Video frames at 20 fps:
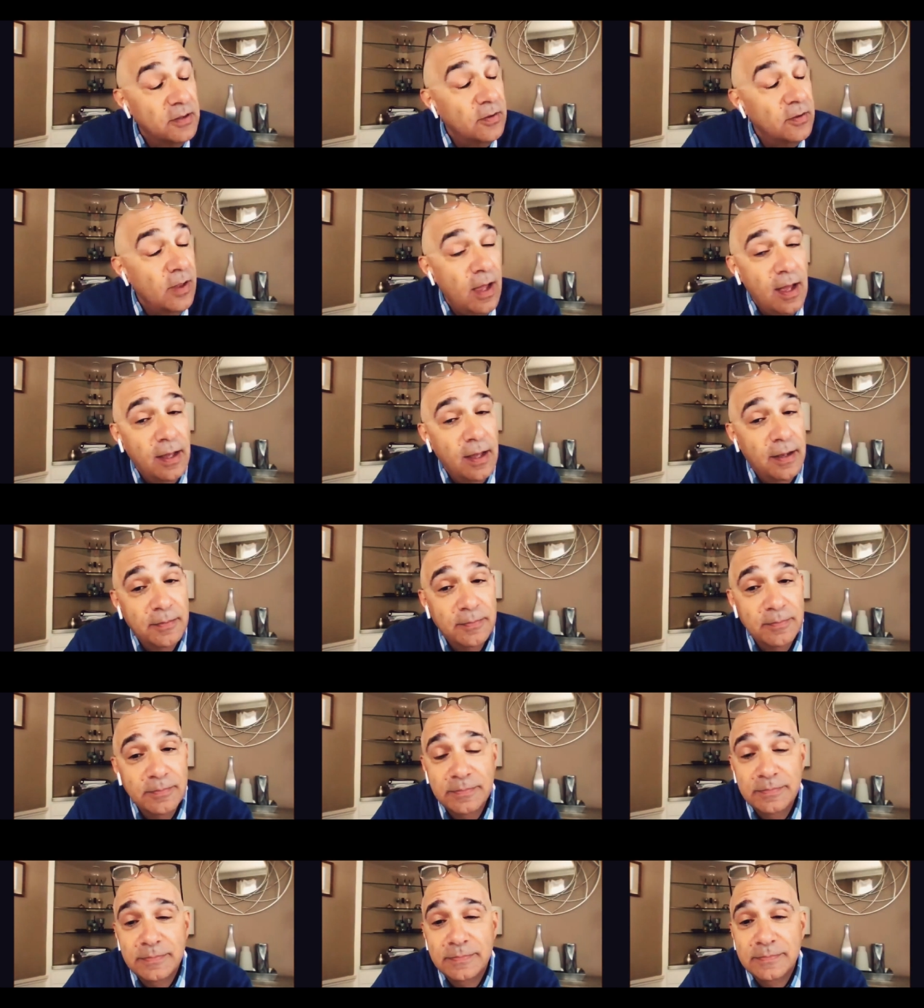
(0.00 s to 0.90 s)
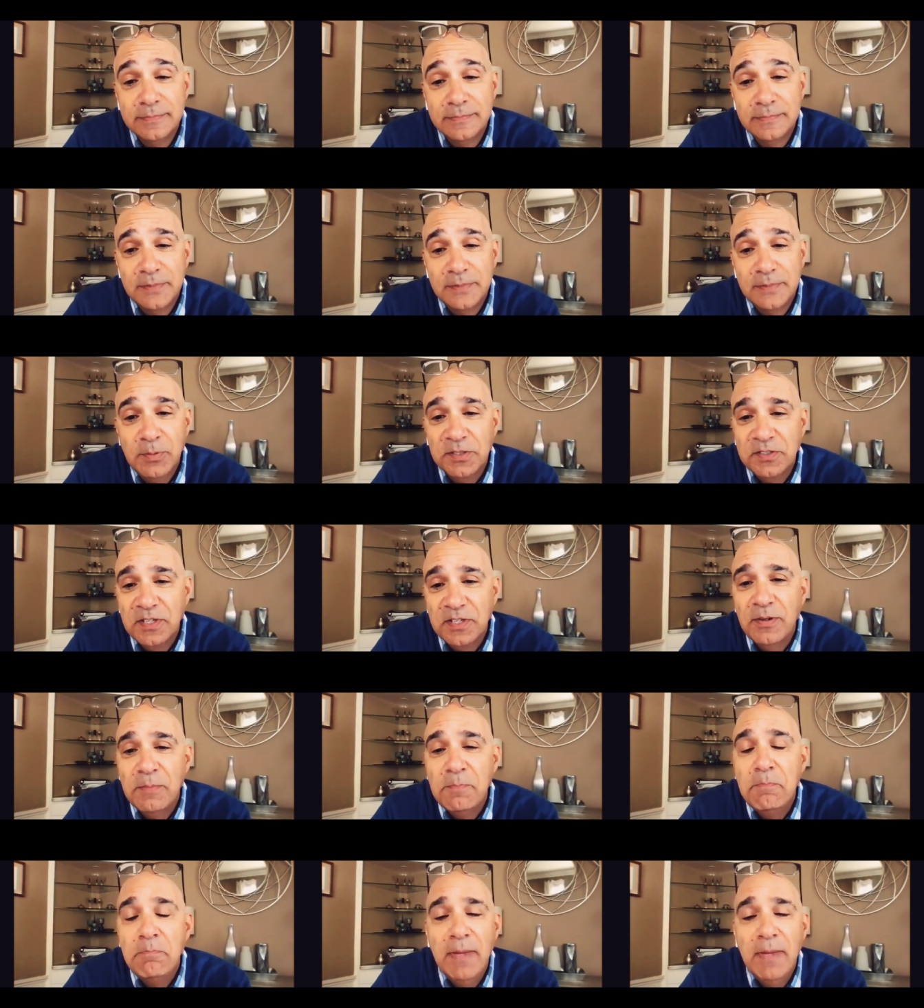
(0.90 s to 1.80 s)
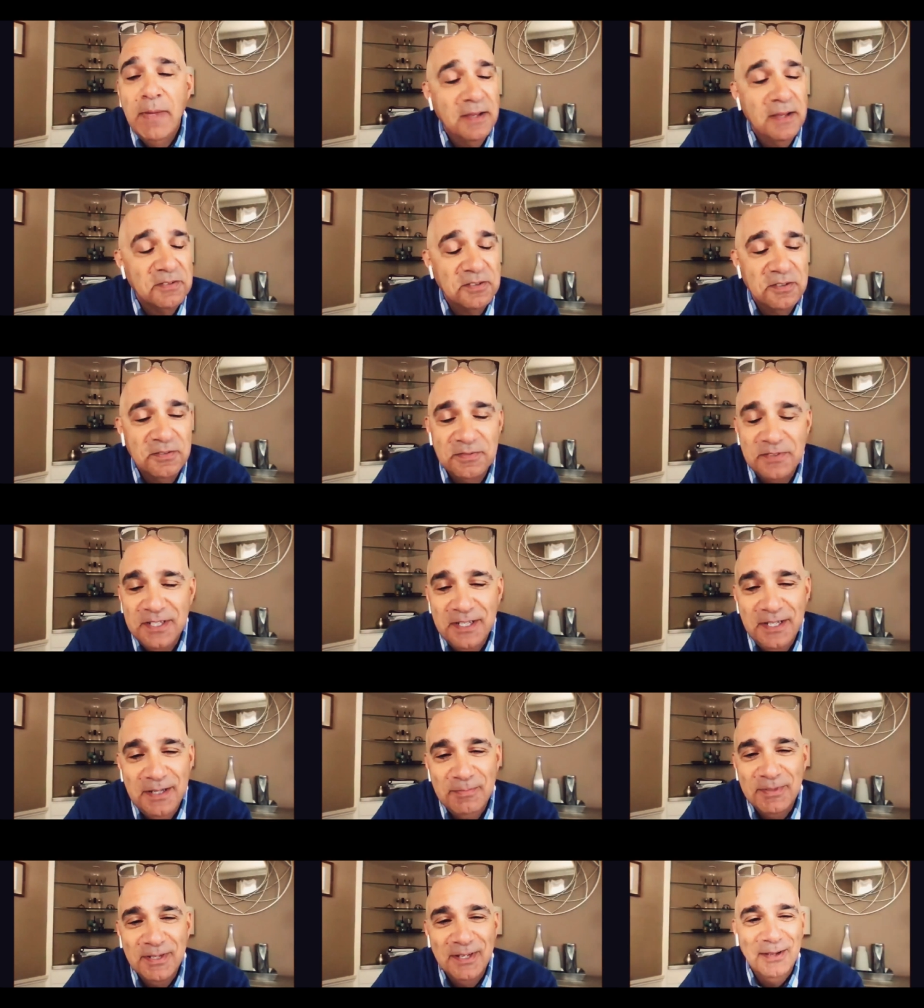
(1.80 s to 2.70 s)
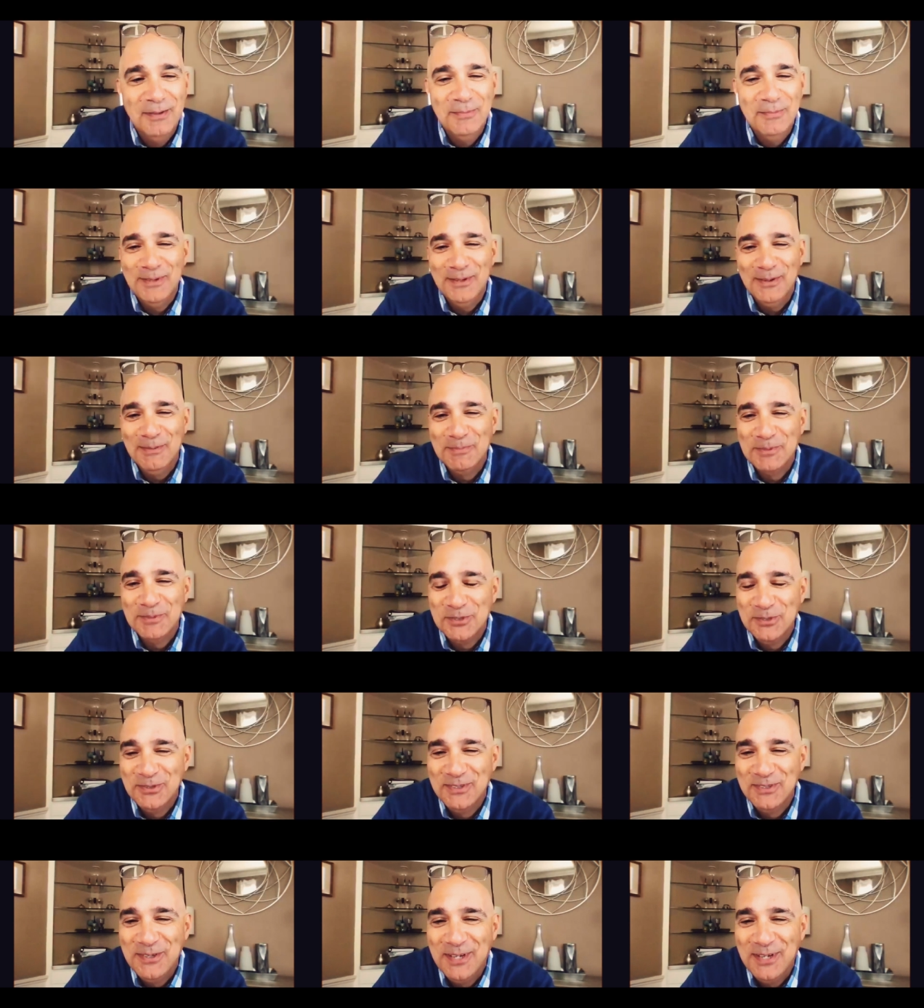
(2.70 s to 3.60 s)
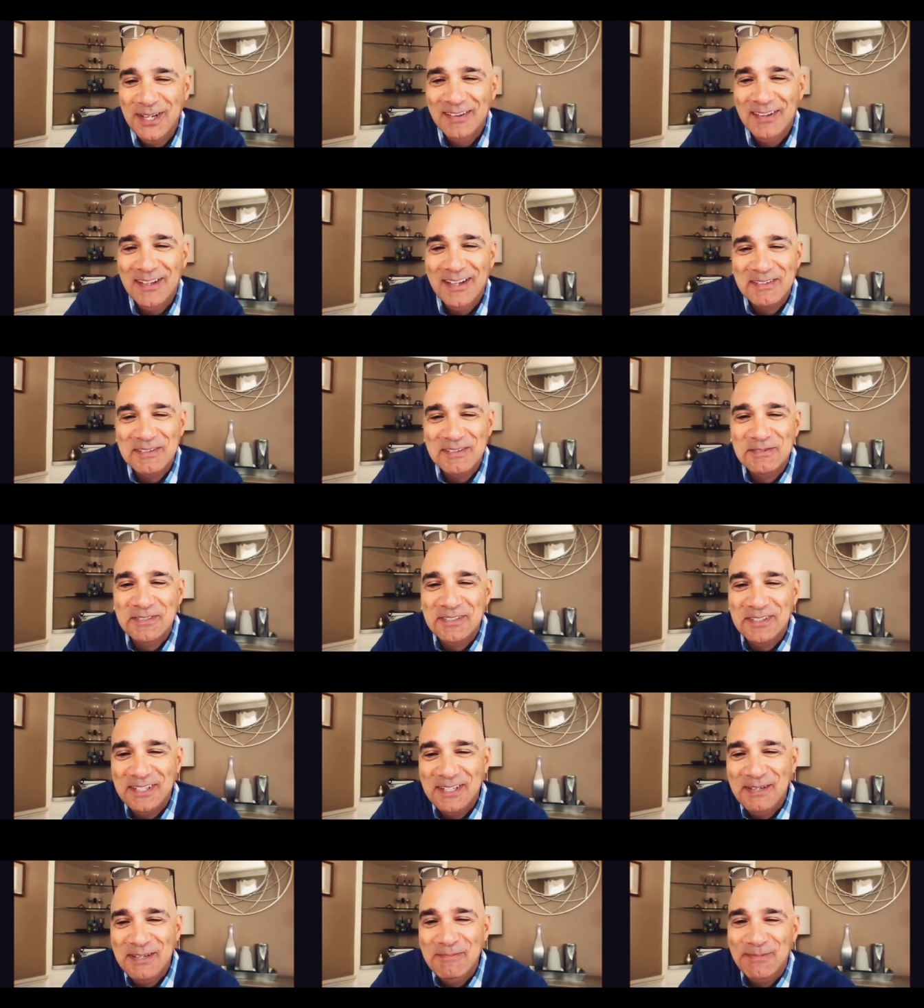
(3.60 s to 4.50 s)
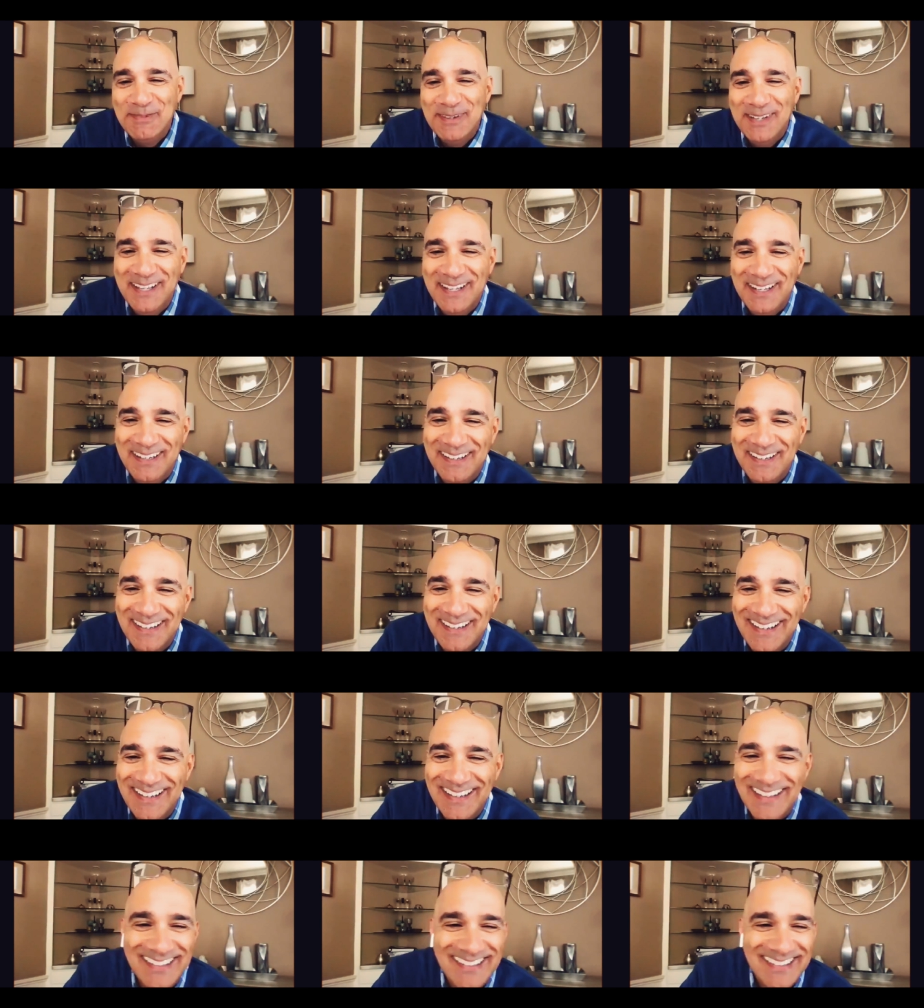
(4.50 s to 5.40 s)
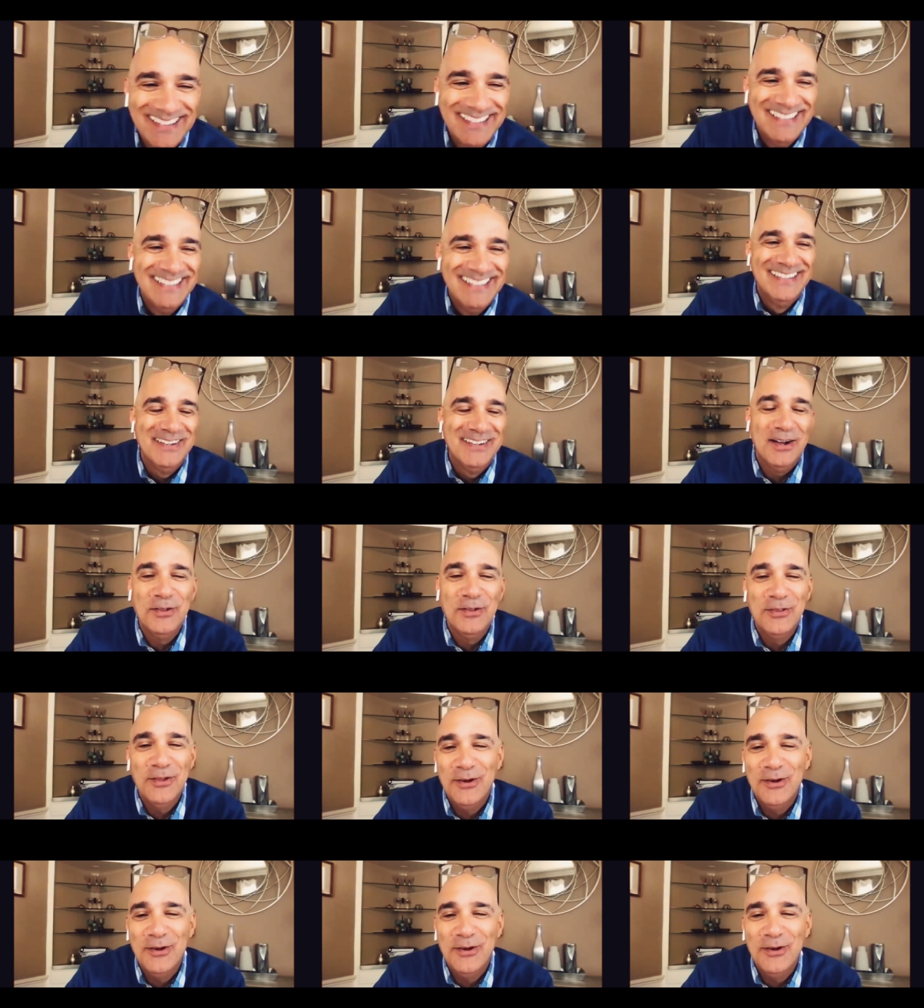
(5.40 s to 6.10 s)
like a lot. You must have a massive team to help you. I'm sure that you get lots of sleep and all